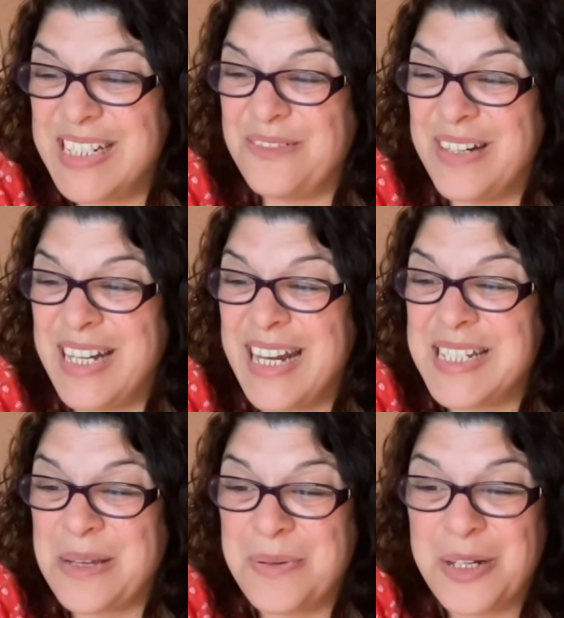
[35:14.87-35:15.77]
didn't really
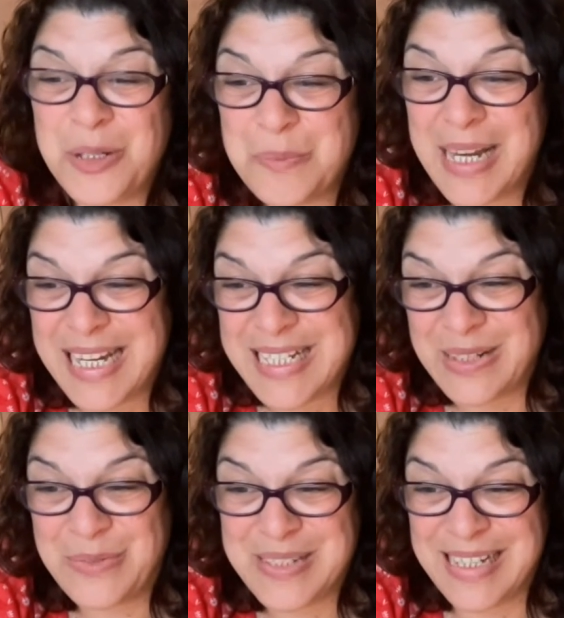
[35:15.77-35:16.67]
end up in a good place
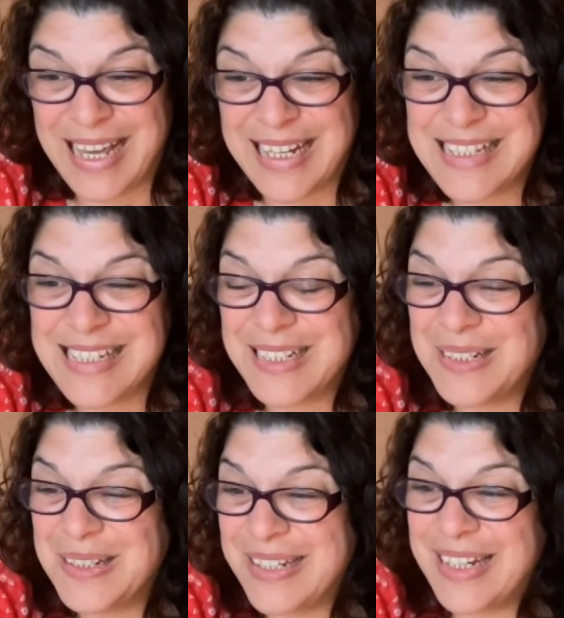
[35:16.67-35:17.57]
after that,
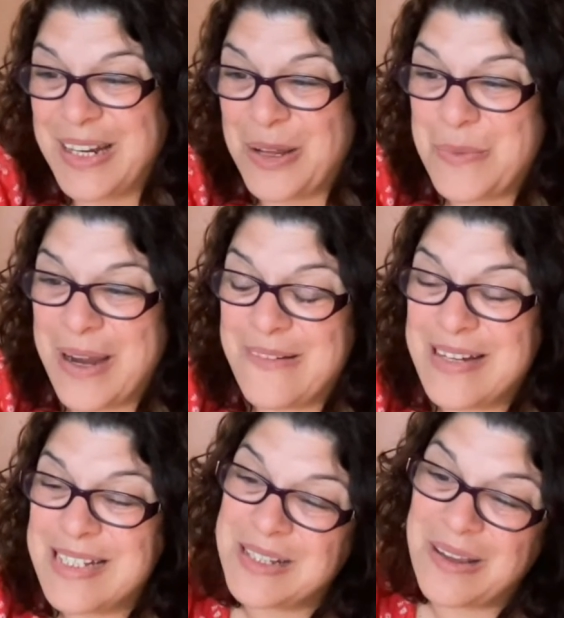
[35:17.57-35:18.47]
you know,
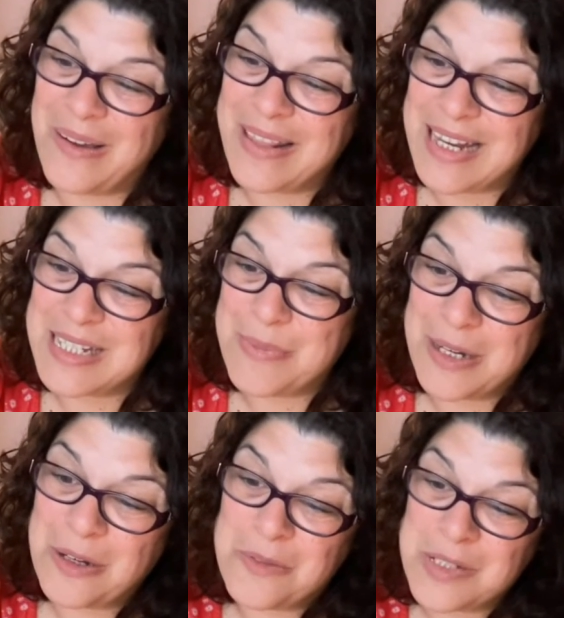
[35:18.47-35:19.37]
whereas I then
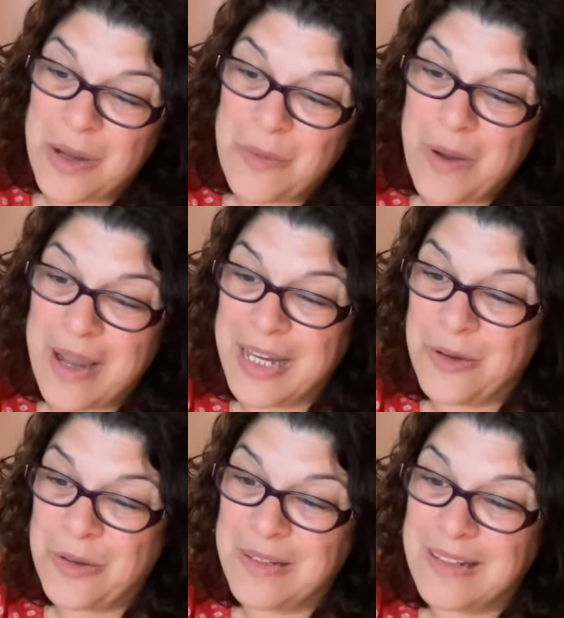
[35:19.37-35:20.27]
spent a lot of time working
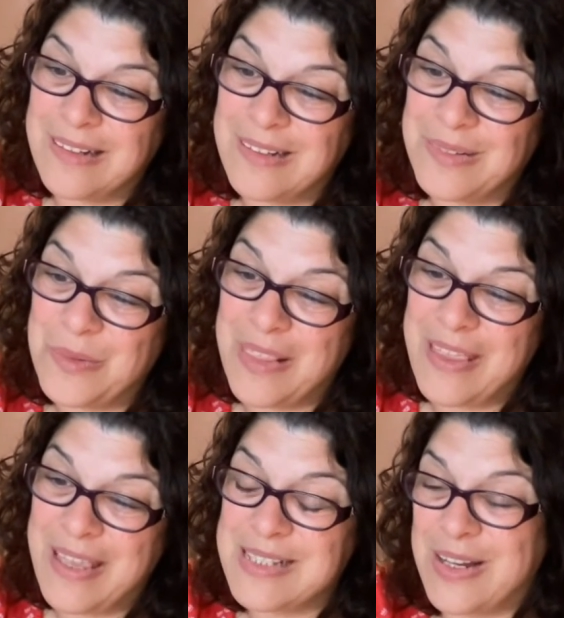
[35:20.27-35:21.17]
on the
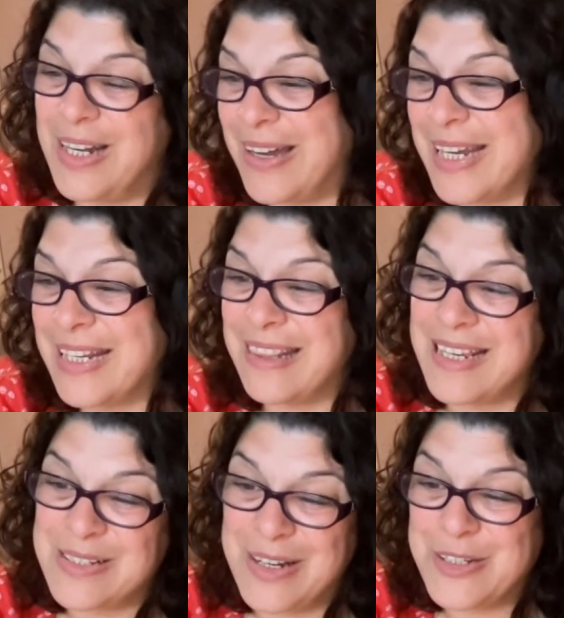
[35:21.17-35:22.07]
things that I like and
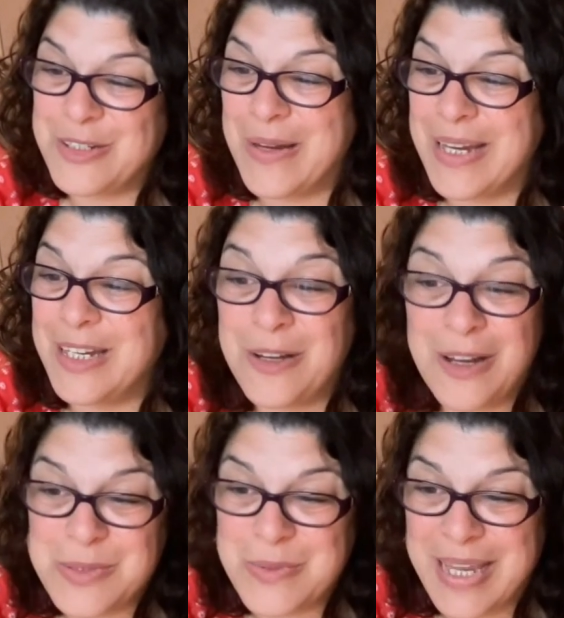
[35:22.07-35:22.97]
things that I enjoy. You know,
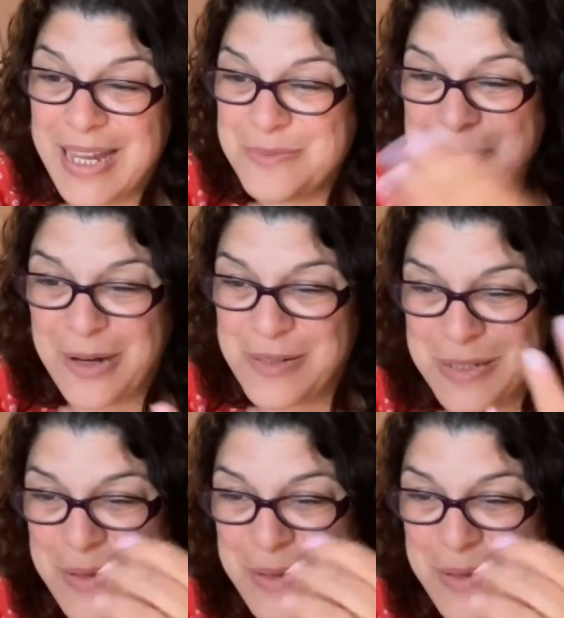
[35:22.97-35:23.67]
last weekend, bank holiday